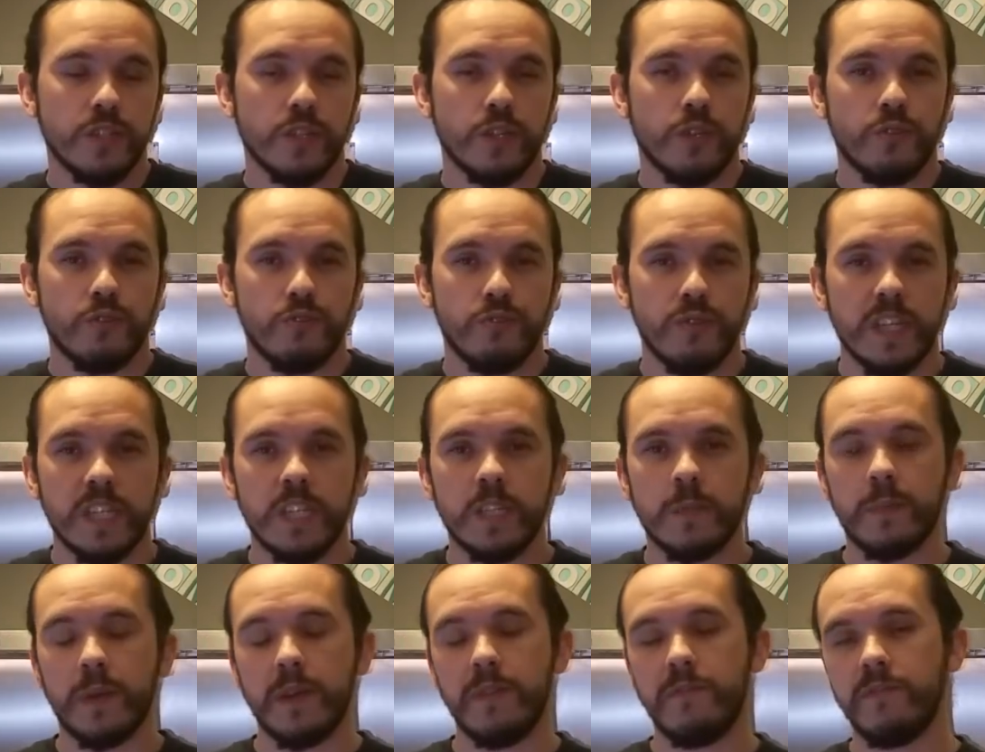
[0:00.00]
are
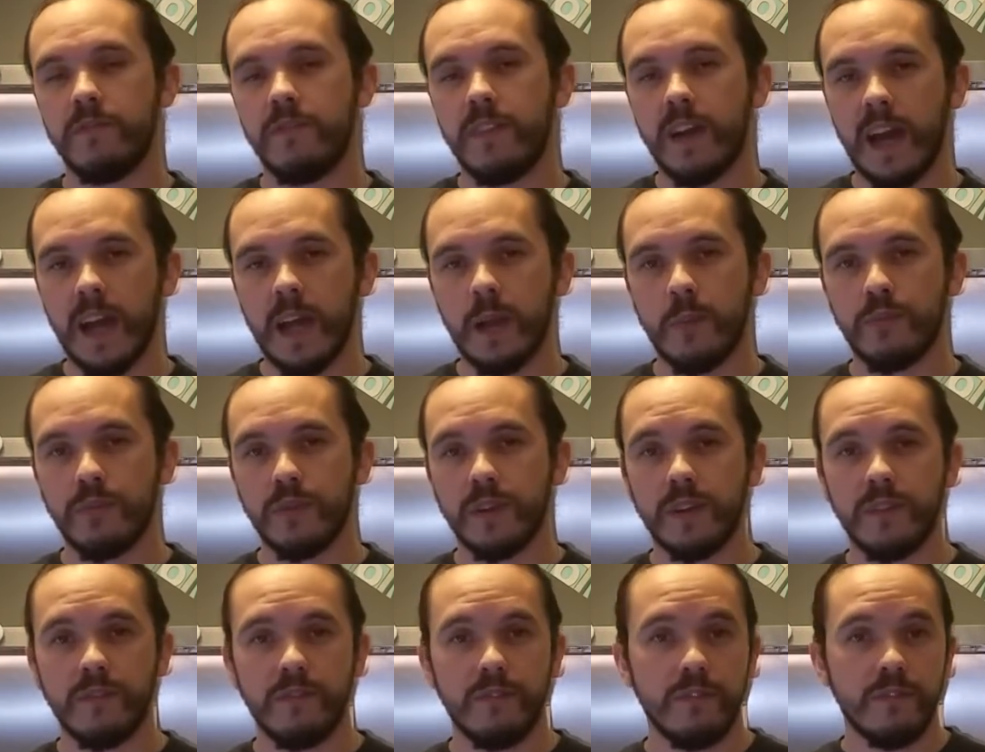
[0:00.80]
crisp and
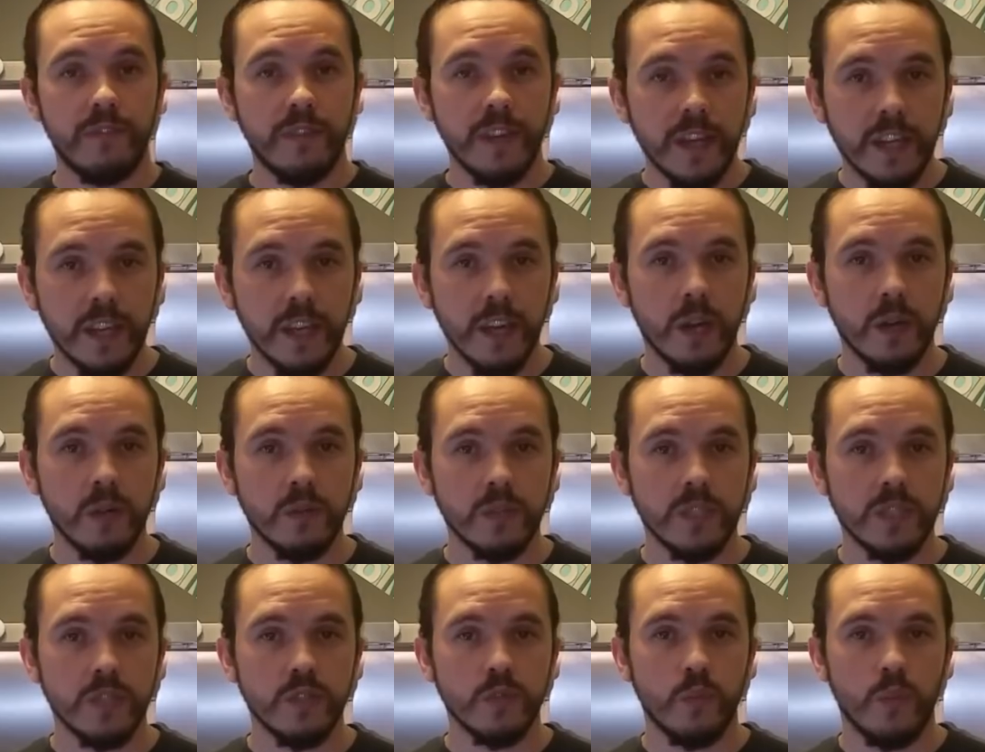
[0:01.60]
vibrant, videos
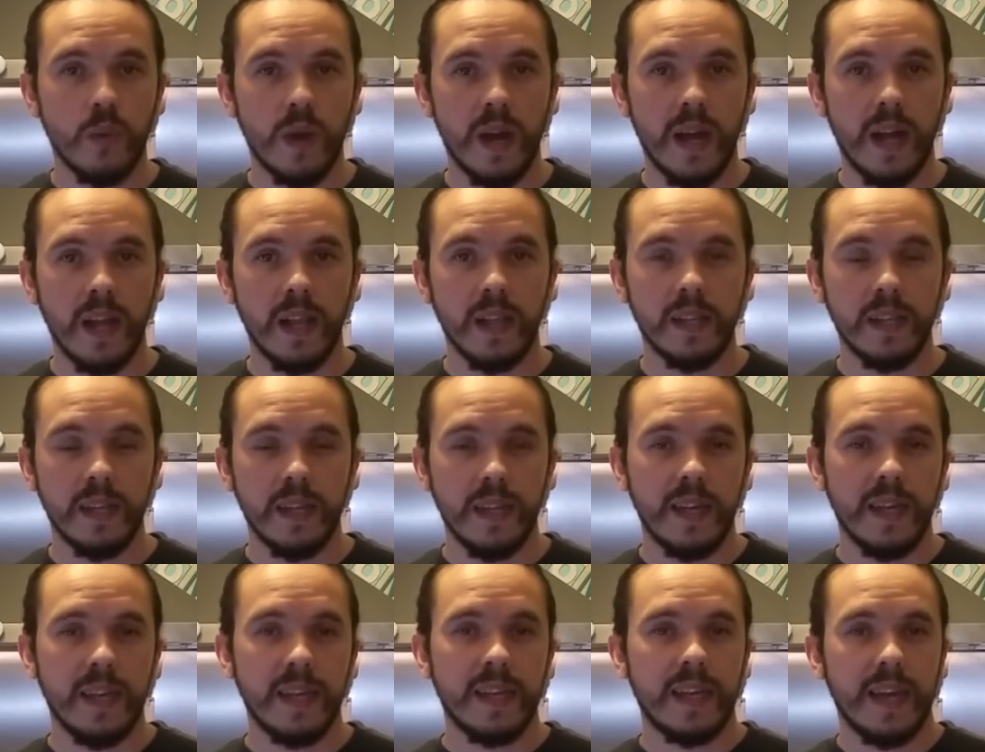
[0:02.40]
as well,
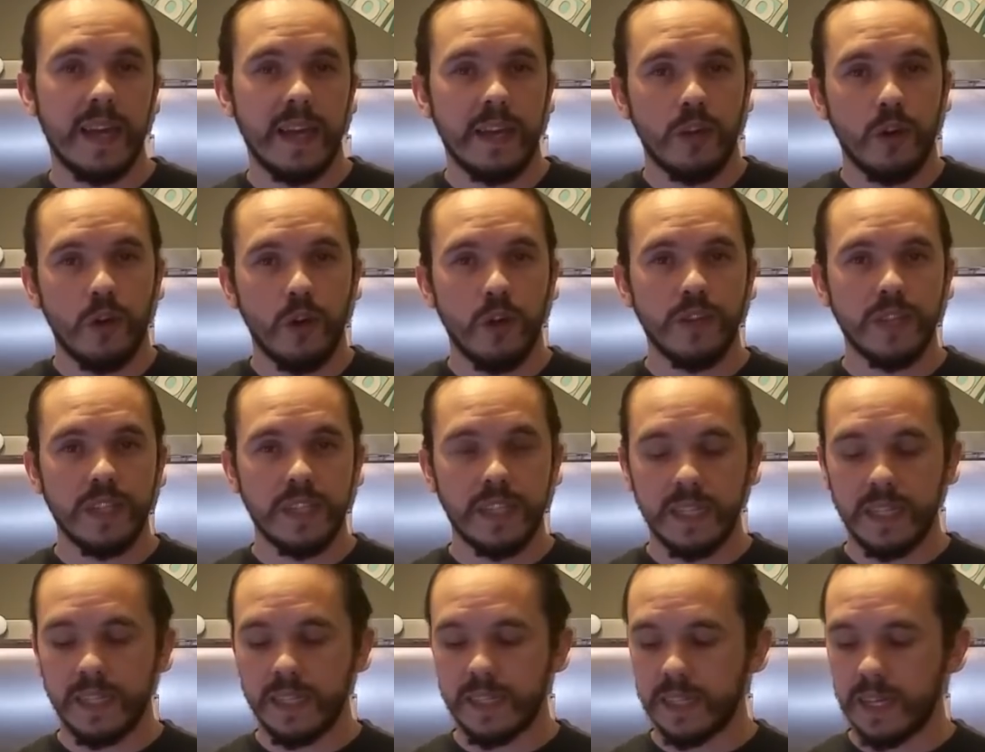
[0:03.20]
getting all the
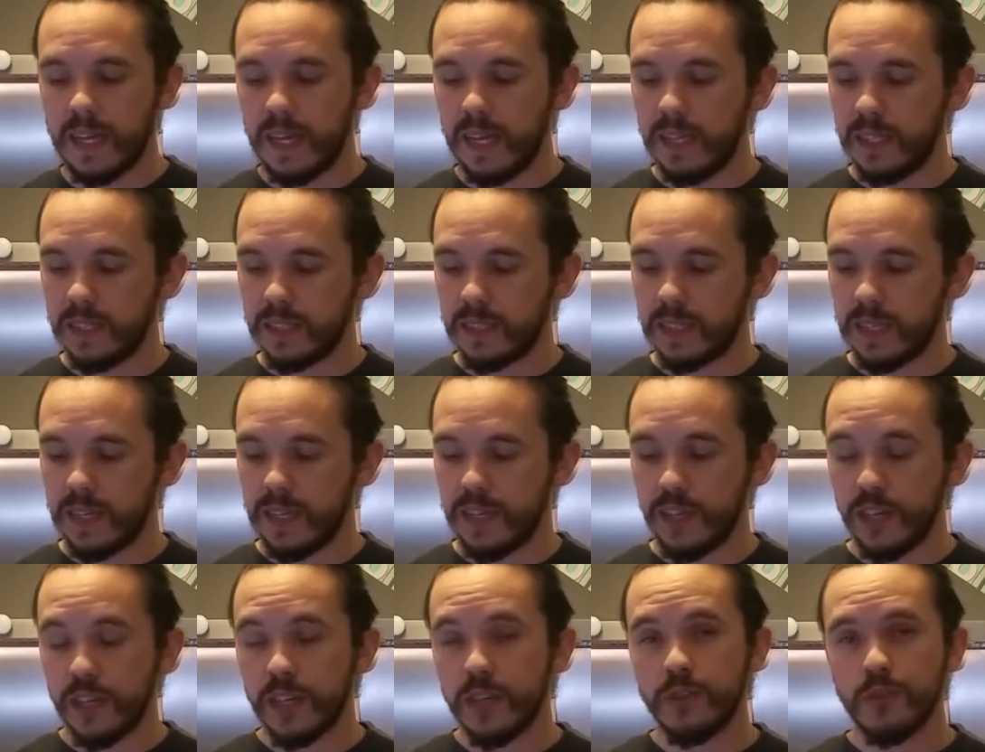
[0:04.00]
details.
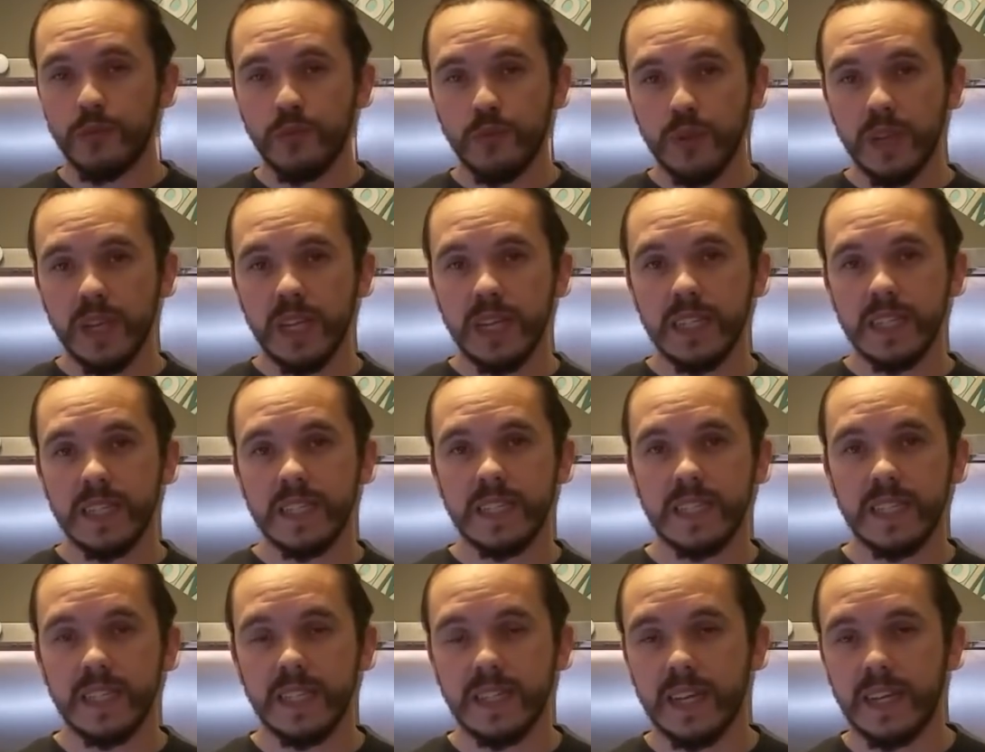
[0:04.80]
You can really
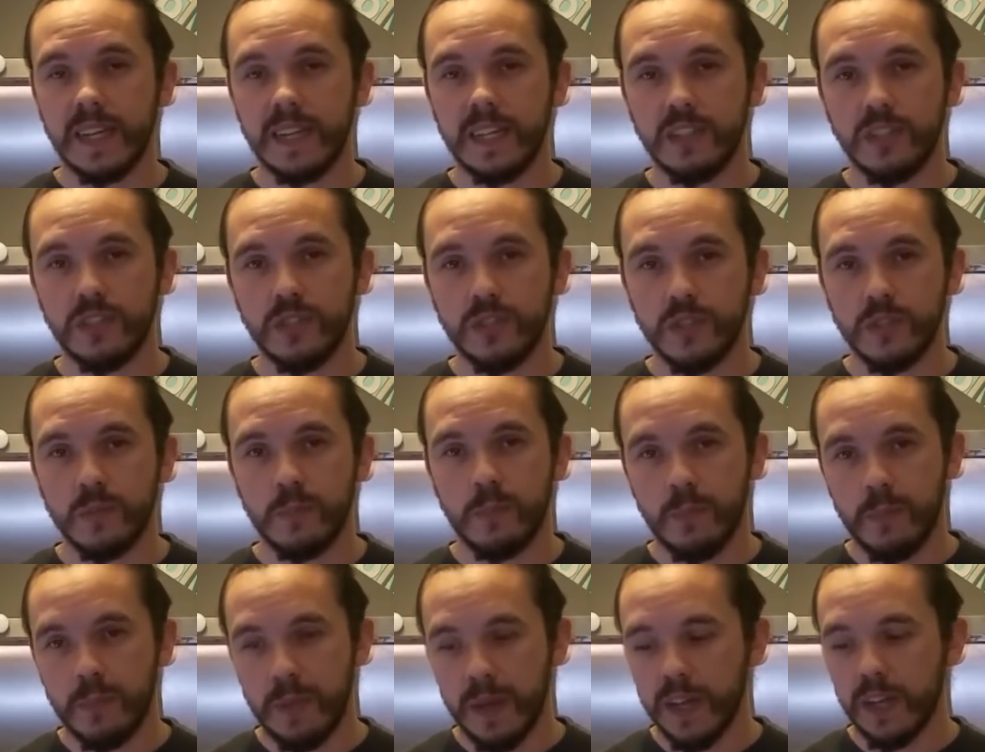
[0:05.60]
see that it does
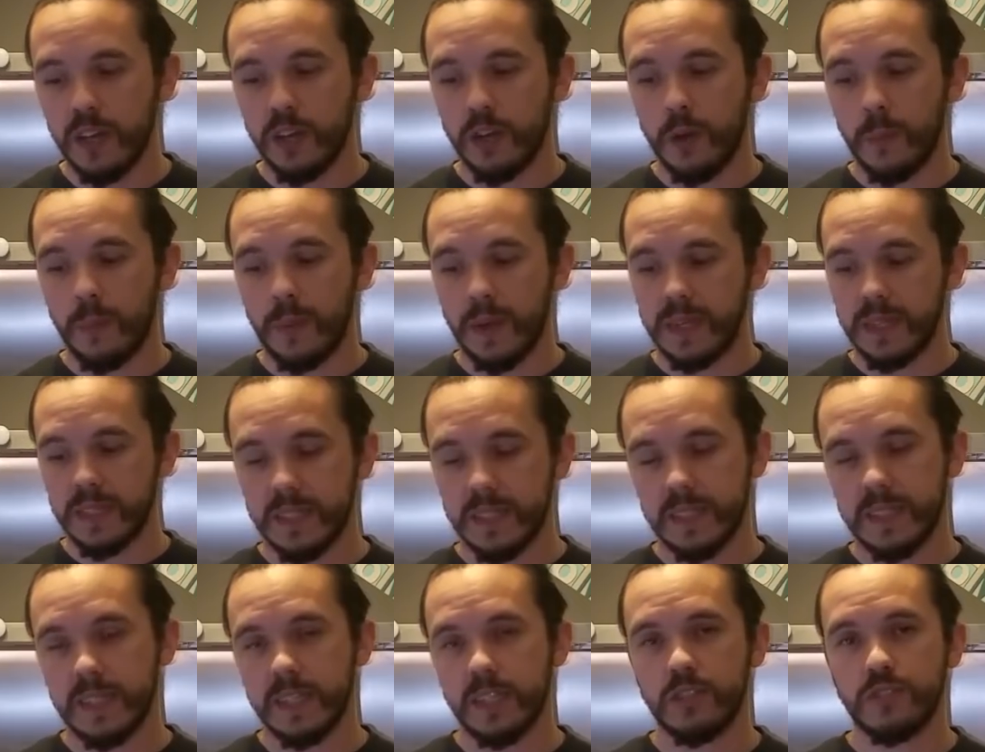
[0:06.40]
pick up
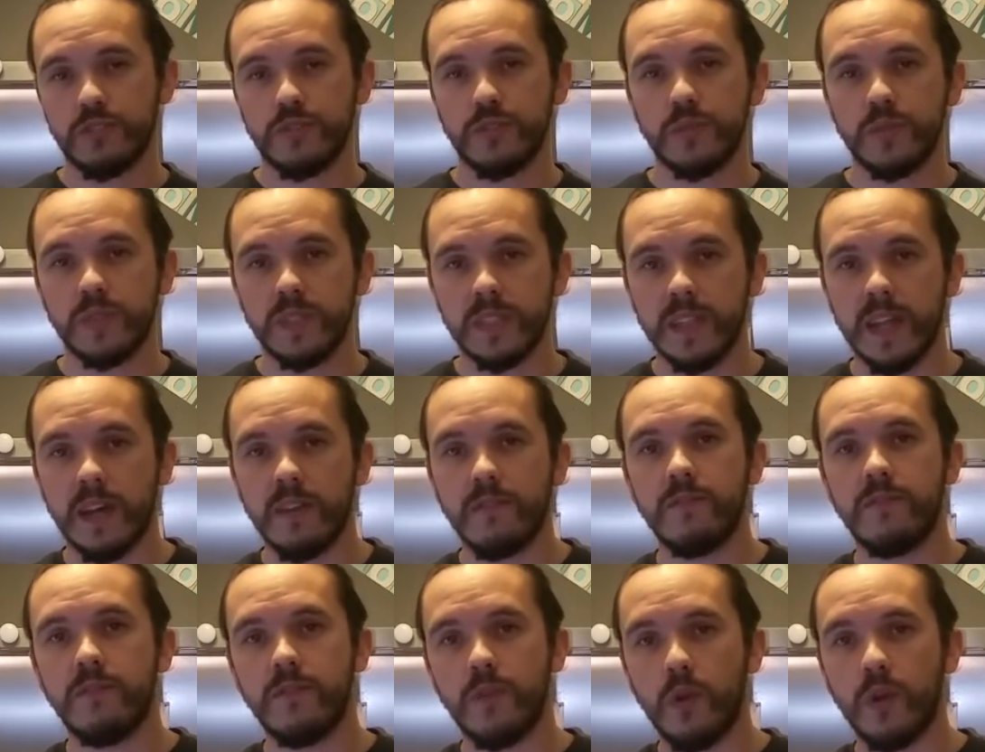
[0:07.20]
stick true to
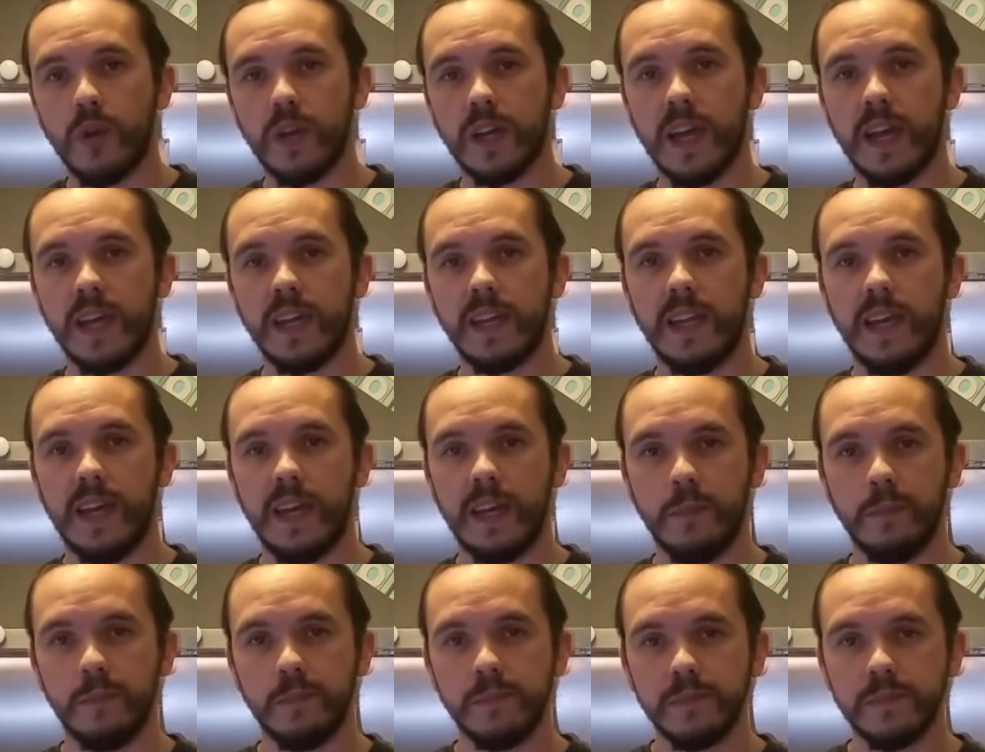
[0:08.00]
that 4K
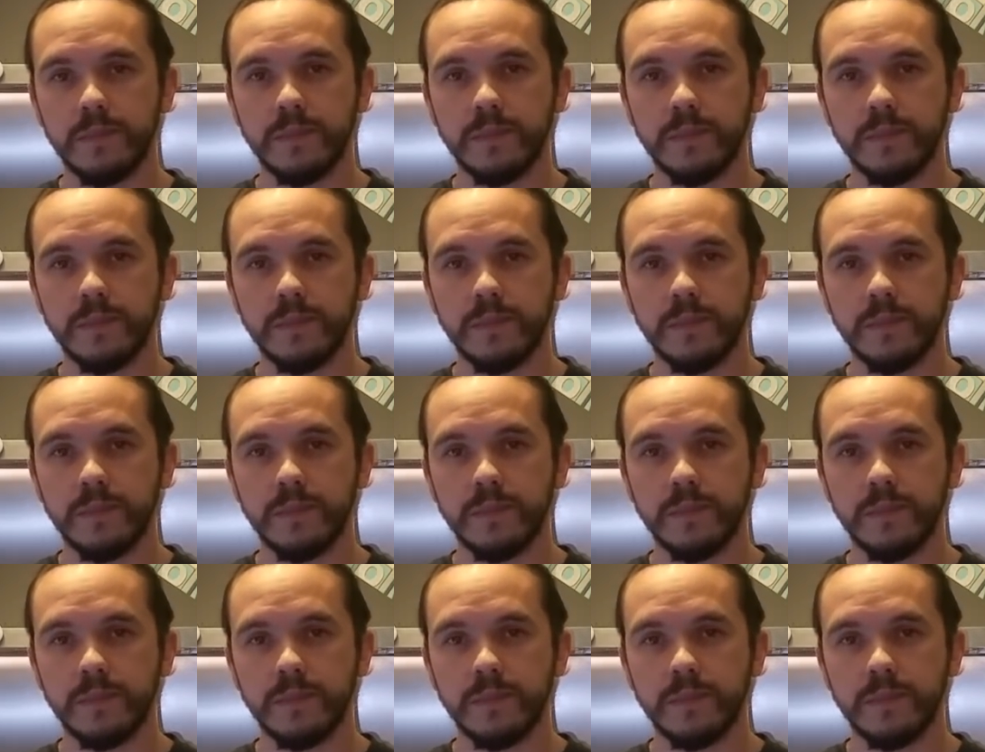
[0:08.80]
name.